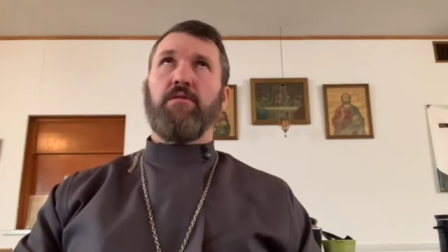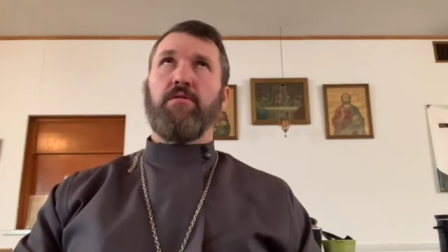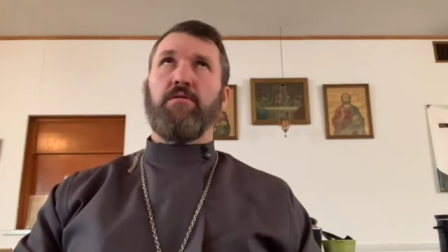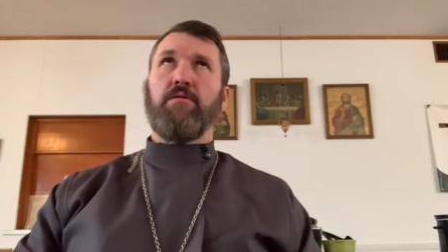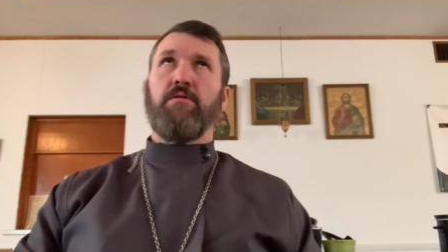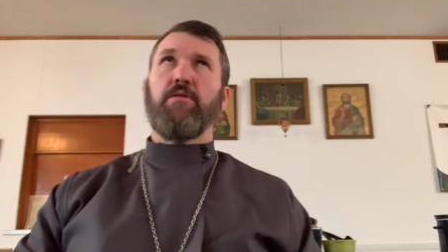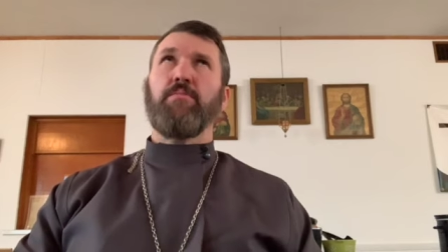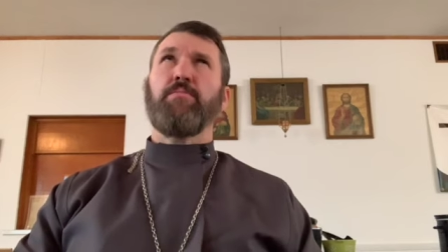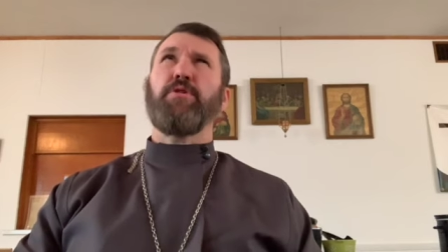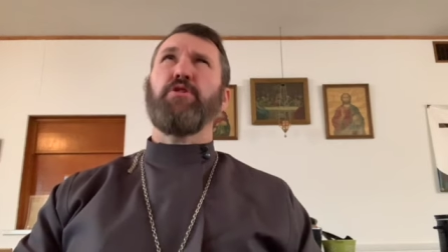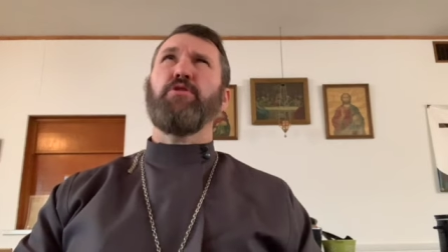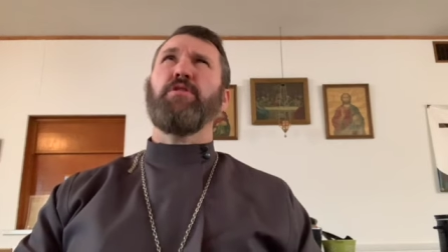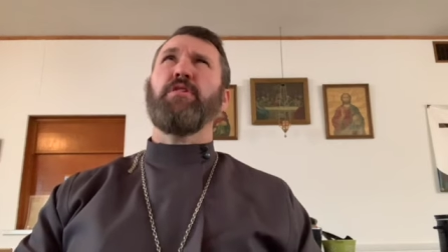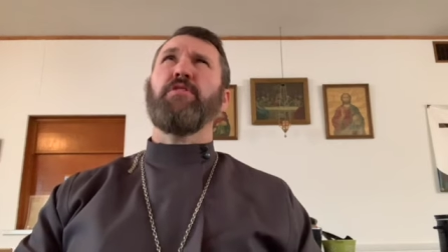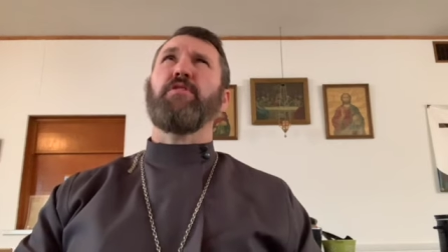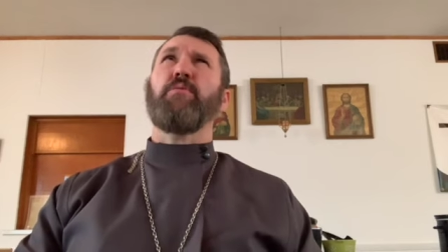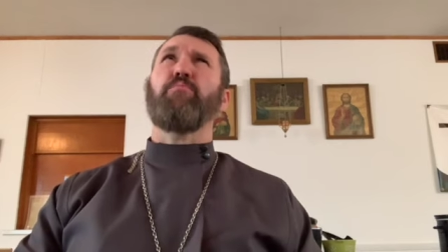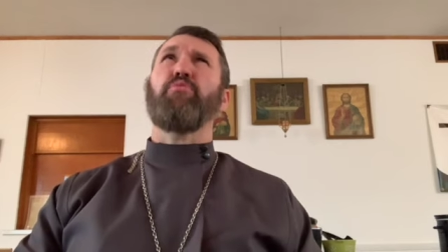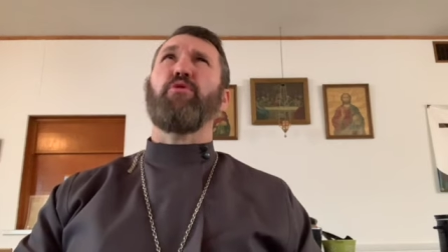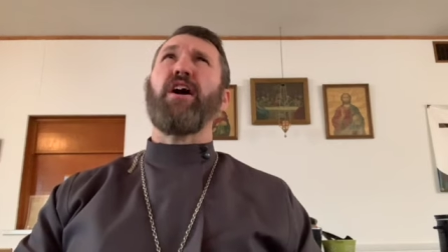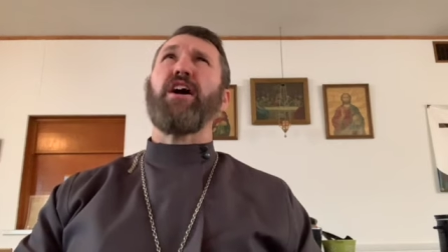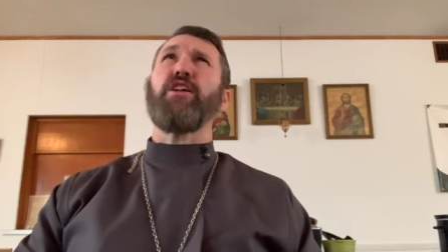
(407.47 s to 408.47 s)
or beauty of the
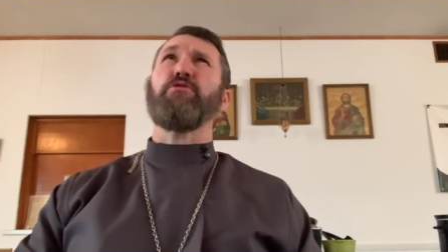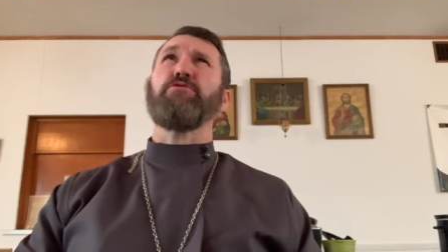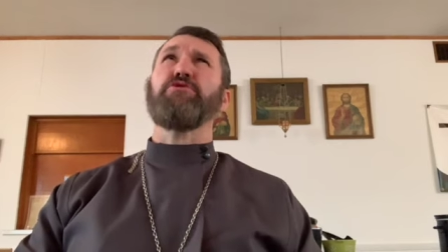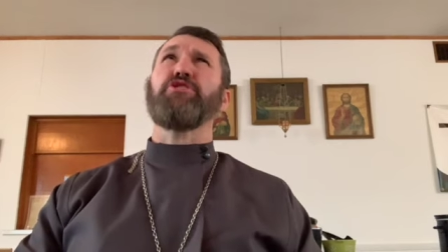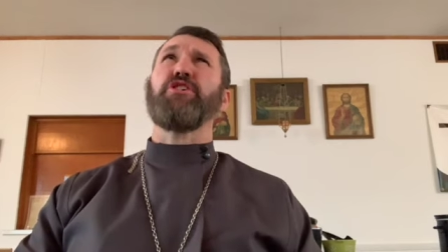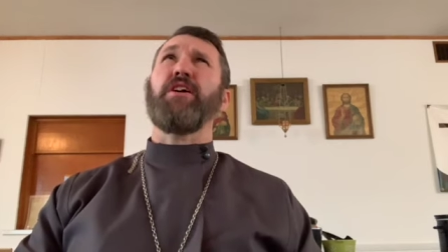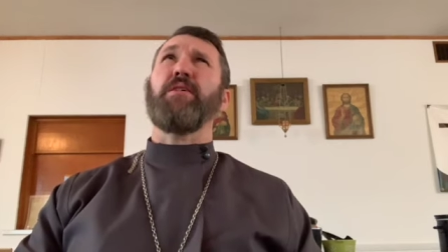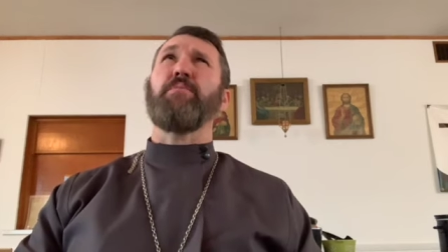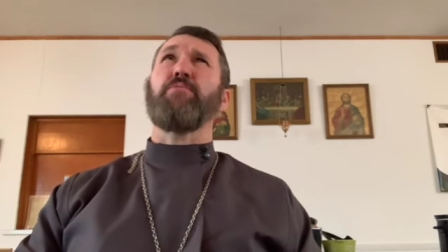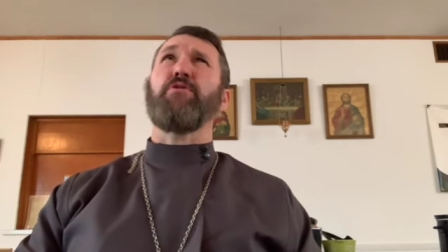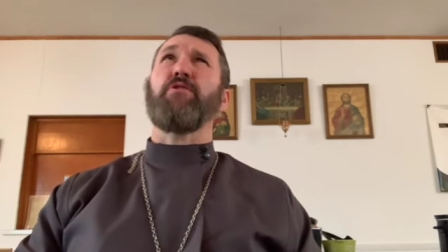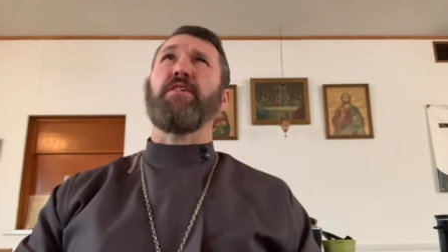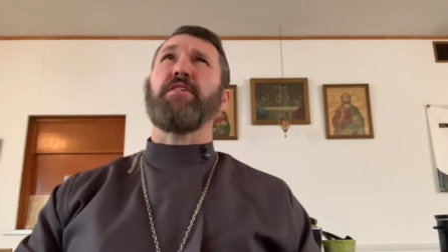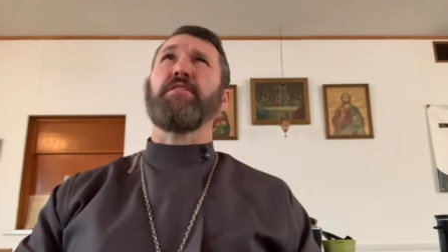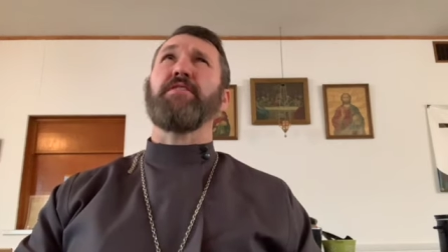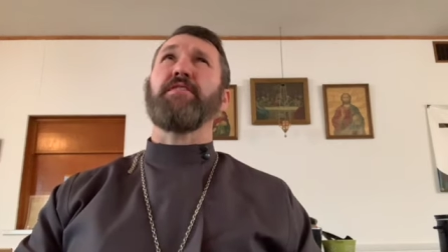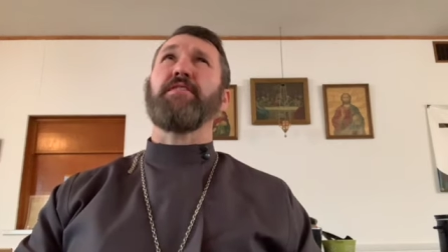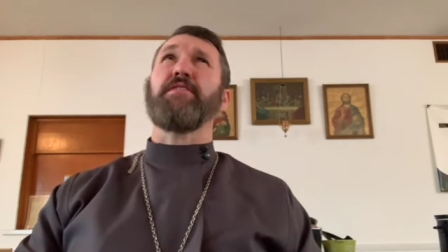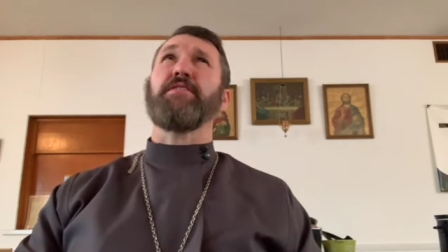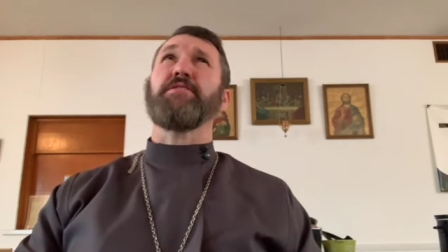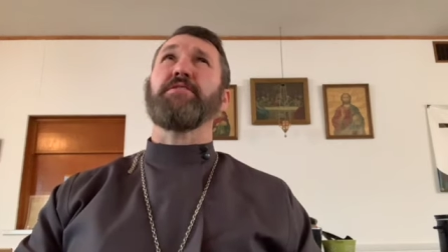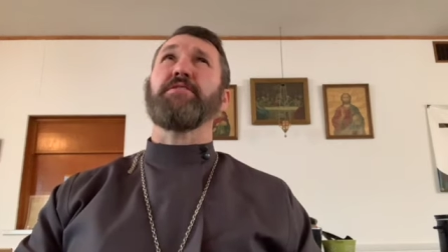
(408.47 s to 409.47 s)
bridal chamber, I
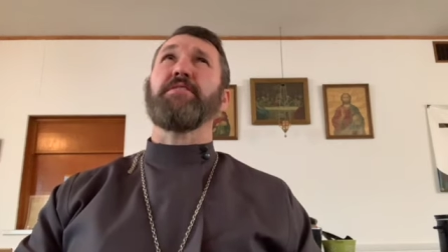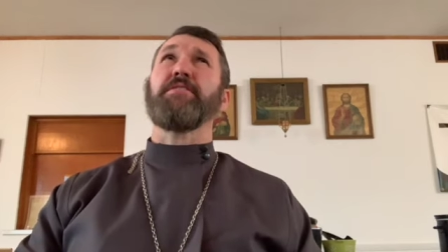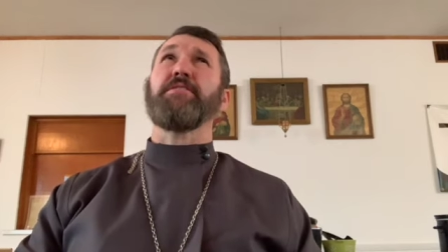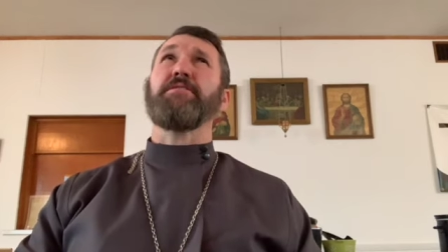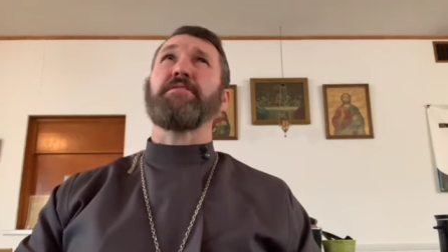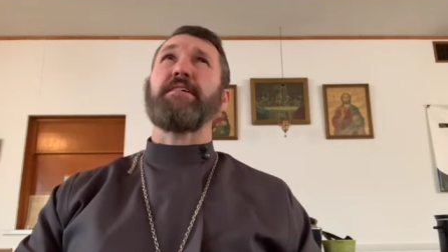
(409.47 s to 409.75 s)
think it says.